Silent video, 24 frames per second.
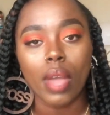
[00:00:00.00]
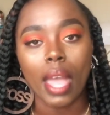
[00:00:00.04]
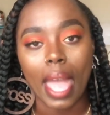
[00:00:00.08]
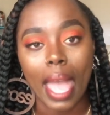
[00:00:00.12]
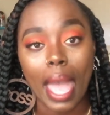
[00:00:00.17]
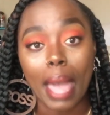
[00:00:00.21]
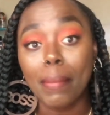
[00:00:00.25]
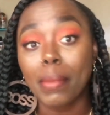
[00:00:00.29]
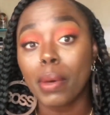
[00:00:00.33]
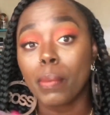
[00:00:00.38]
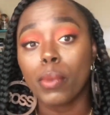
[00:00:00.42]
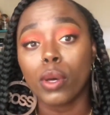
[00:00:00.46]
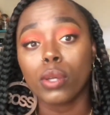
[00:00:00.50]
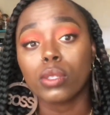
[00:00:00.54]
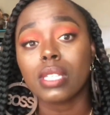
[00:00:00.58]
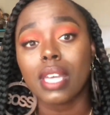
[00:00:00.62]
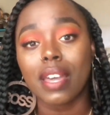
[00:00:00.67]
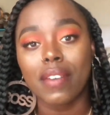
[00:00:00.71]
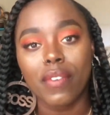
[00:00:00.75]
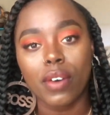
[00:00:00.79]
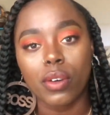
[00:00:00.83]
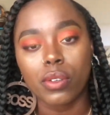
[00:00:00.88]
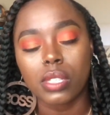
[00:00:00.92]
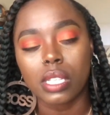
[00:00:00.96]
I'm a
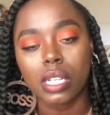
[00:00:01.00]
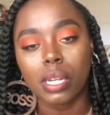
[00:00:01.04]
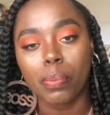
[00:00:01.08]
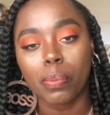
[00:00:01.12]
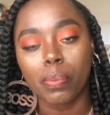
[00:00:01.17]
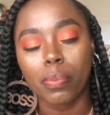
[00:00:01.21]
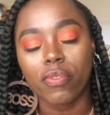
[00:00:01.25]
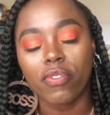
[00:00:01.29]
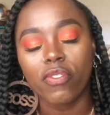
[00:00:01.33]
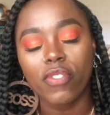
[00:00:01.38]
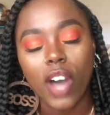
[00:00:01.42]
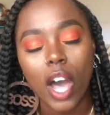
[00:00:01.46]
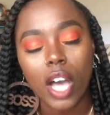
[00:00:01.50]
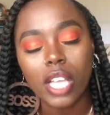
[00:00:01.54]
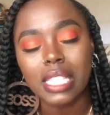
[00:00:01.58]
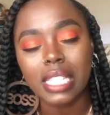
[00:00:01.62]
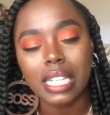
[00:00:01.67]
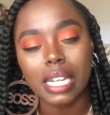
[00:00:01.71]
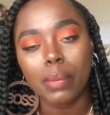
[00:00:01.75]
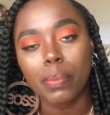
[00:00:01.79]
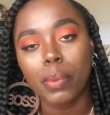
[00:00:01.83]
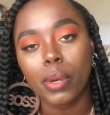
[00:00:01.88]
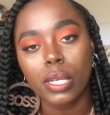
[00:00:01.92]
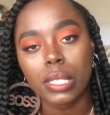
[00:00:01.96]

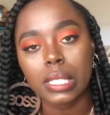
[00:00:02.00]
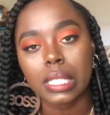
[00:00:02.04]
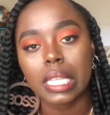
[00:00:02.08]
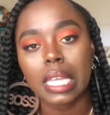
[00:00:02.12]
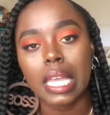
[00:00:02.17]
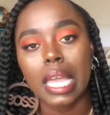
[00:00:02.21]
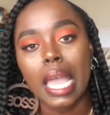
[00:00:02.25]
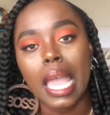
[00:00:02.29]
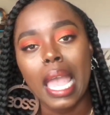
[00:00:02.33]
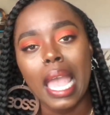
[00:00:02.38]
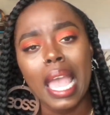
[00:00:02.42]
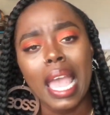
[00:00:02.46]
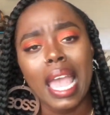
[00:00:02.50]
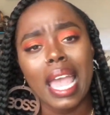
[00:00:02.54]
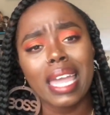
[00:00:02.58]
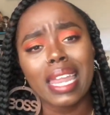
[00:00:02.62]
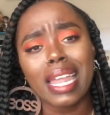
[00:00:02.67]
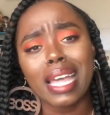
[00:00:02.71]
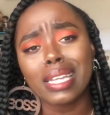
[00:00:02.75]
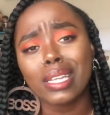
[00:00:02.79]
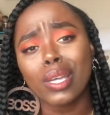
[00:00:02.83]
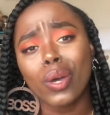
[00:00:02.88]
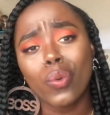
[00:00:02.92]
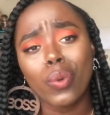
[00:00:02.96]
multifaceted person, and
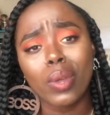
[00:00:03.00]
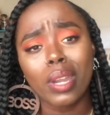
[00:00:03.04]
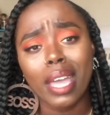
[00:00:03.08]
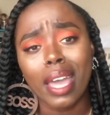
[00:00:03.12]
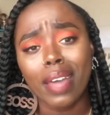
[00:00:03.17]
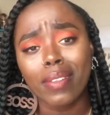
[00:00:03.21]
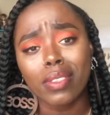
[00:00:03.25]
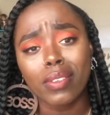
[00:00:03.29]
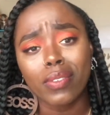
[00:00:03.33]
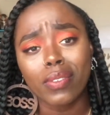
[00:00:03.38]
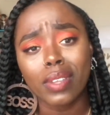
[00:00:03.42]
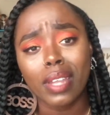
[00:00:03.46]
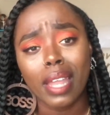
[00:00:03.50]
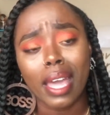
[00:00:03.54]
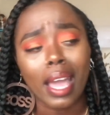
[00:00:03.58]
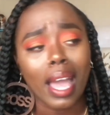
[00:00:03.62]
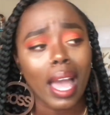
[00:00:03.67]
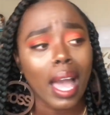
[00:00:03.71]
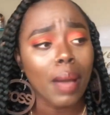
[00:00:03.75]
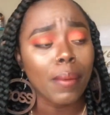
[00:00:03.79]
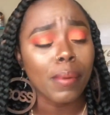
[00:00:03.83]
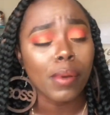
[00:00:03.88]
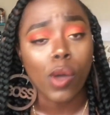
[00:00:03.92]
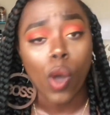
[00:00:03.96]
I don't want to have to feel like
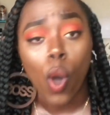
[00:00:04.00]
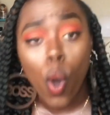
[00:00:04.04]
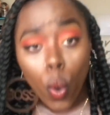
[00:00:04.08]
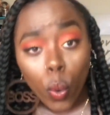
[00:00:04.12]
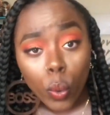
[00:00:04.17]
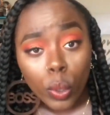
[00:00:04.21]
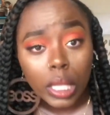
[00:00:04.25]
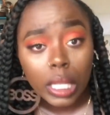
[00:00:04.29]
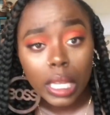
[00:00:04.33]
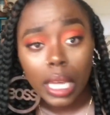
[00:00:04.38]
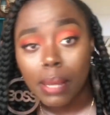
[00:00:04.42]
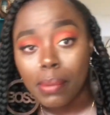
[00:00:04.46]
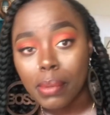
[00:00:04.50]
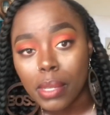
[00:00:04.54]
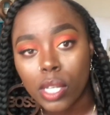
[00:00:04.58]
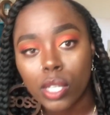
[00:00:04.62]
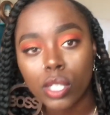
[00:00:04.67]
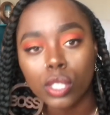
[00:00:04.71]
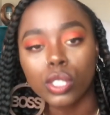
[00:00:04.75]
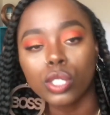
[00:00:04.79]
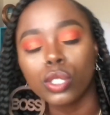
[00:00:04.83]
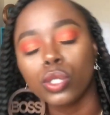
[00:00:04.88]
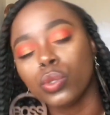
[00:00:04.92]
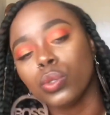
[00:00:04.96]
I can only come
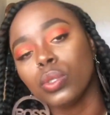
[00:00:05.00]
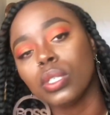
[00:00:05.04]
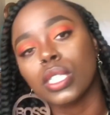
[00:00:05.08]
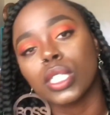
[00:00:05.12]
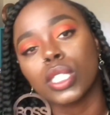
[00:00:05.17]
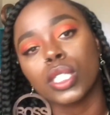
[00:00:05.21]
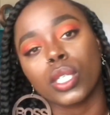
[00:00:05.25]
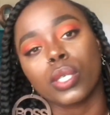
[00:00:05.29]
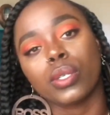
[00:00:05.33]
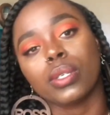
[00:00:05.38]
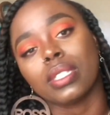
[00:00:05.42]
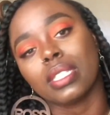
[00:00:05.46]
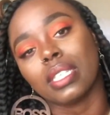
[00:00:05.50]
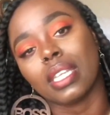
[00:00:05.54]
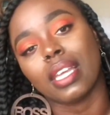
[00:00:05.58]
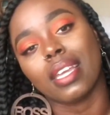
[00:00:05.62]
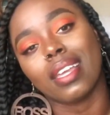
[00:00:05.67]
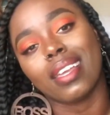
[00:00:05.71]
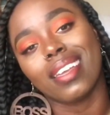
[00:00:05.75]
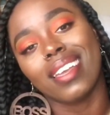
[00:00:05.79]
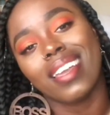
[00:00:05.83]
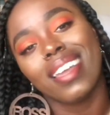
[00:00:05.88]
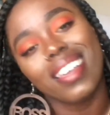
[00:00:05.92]
here to do this certain thing.